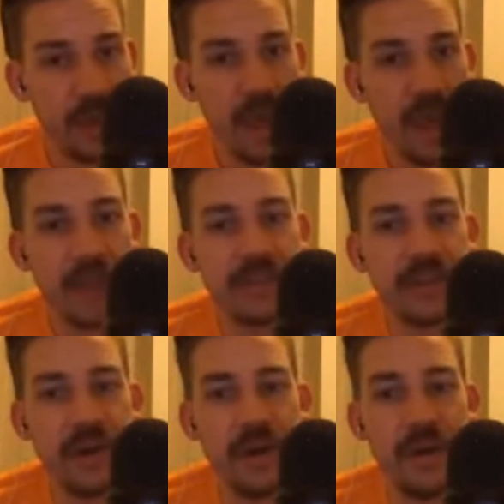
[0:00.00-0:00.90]
And
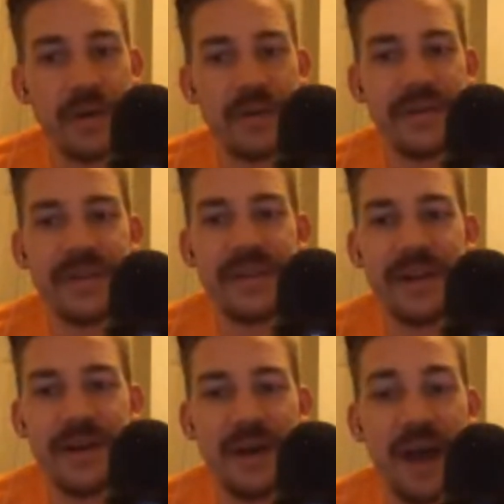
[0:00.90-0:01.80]
so, you
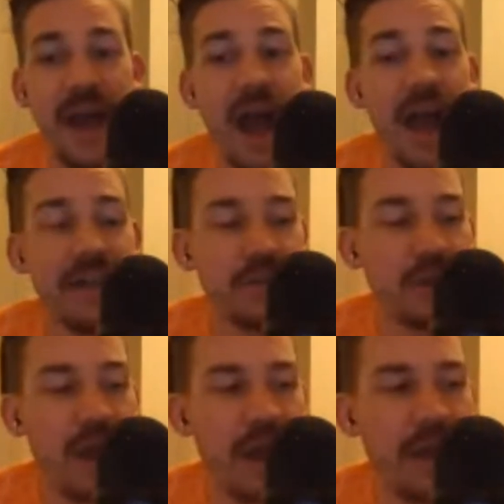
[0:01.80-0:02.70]
know, I
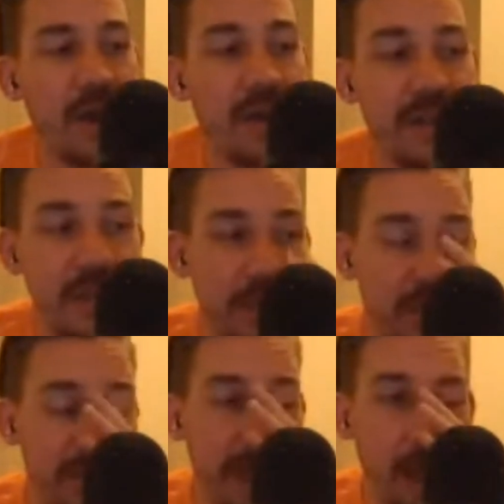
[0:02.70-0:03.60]
try, honestly, the
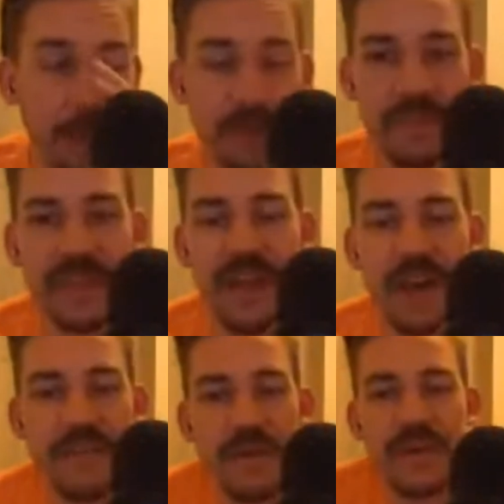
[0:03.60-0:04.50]
thing that helped me
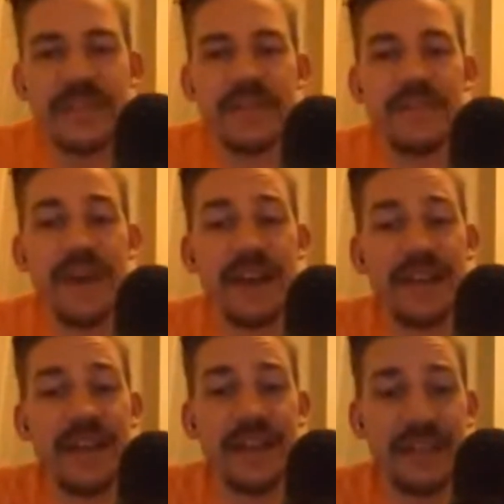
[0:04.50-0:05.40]
not focus on the fact
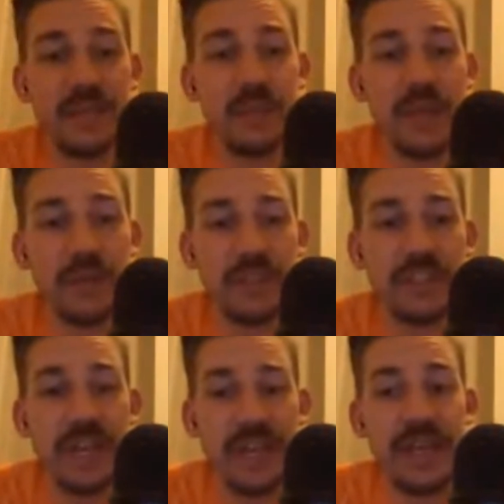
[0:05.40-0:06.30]
that like this plane was
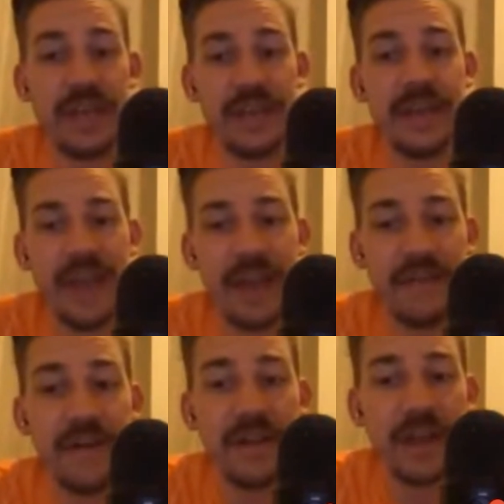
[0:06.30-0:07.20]
shaking and it felt like we